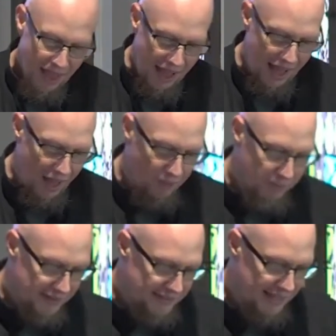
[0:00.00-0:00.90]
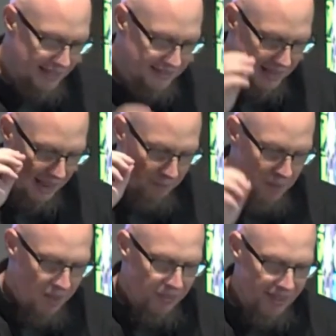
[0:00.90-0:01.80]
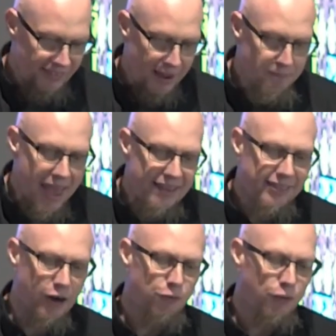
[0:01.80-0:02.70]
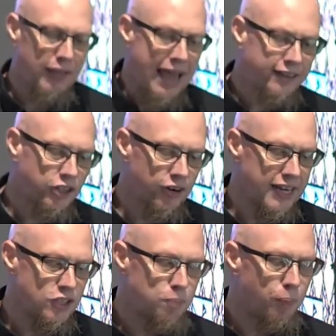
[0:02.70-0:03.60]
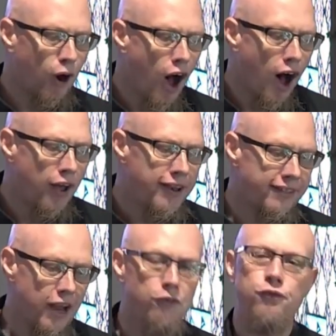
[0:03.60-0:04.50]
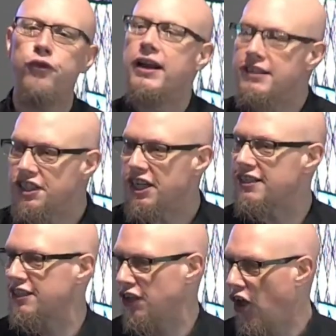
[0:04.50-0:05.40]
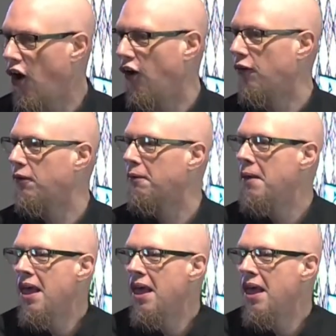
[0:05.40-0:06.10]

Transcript: It says that they make their phylacteries broad and their fringes long.